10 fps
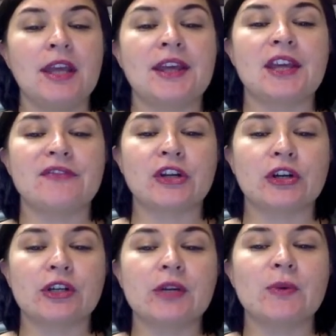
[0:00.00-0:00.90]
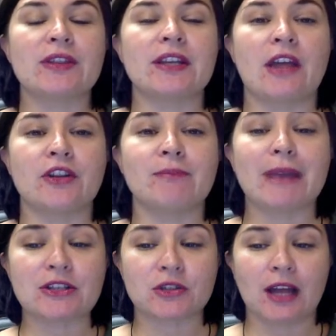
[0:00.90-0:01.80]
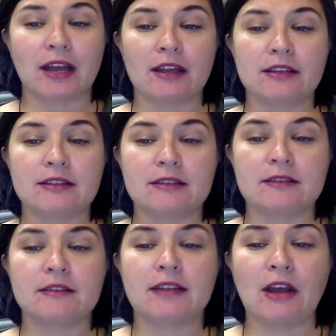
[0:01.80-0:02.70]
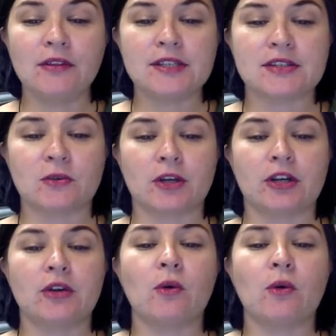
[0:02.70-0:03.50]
If occurring with another mental health disorder